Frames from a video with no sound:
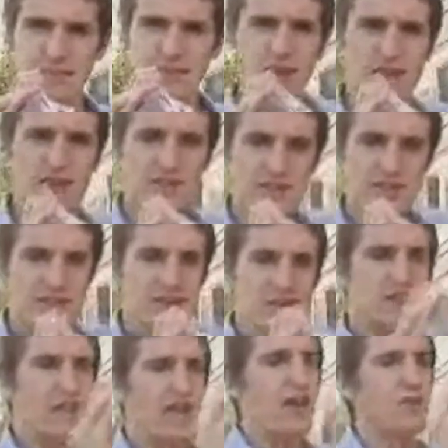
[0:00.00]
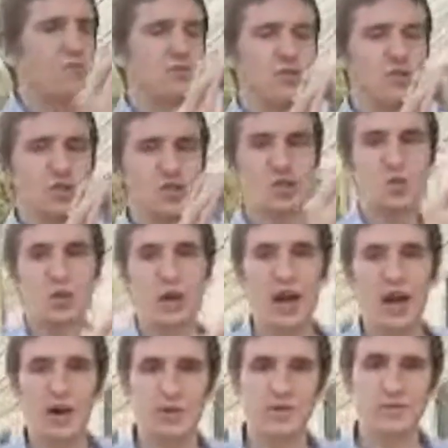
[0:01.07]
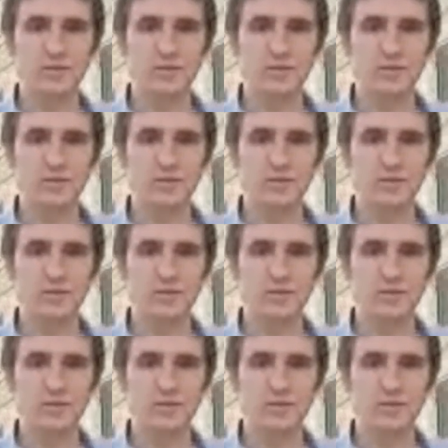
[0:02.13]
This is going to allow them to shoot out.